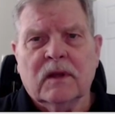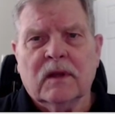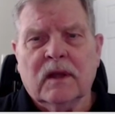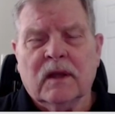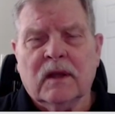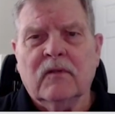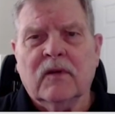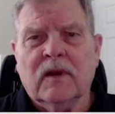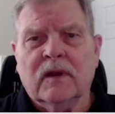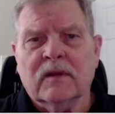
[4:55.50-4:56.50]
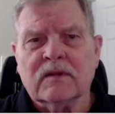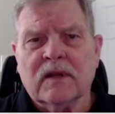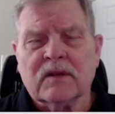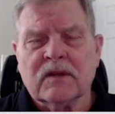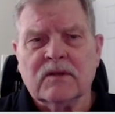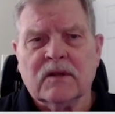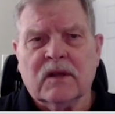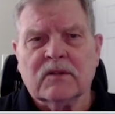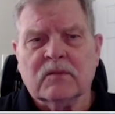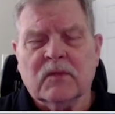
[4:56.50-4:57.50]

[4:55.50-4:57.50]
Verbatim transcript: yeah, even in the sex education